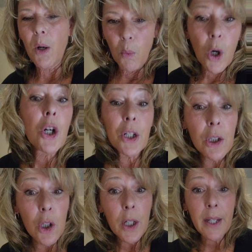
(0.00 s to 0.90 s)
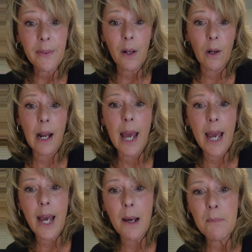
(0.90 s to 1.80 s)
we're going to look at their
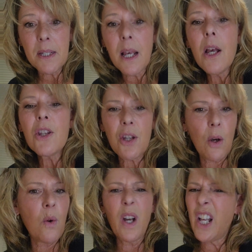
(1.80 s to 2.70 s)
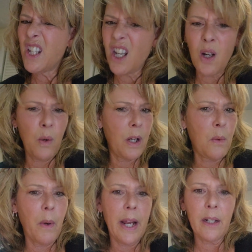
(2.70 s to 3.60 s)
labs. So it's a quick
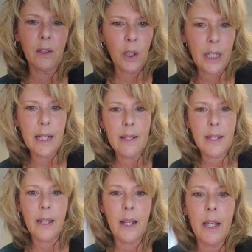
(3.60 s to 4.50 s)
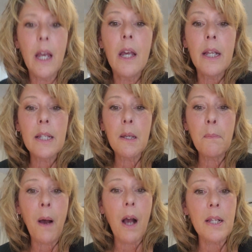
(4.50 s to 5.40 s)
way to look and see, is it
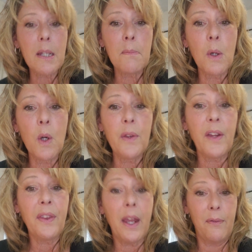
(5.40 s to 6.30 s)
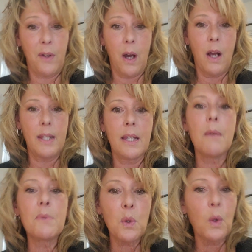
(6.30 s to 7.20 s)
possible that they've got
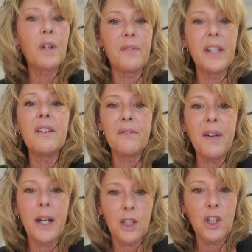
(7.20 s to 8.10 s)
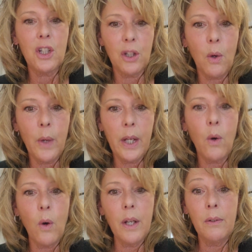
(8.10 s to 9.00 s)
some sort of an infection going
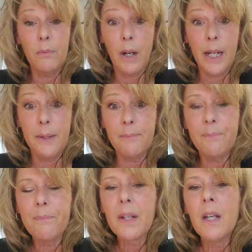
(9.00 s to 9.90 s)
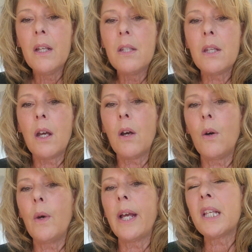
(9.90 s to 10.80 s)
on, right?
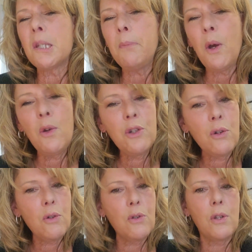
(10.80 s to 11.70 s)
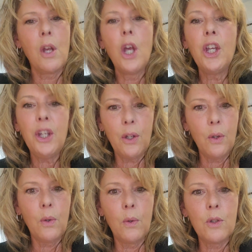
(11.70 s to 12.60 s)
So exposure's
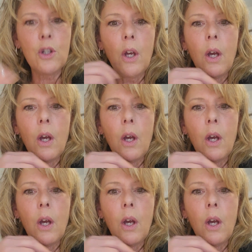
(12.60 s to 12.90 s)
huge.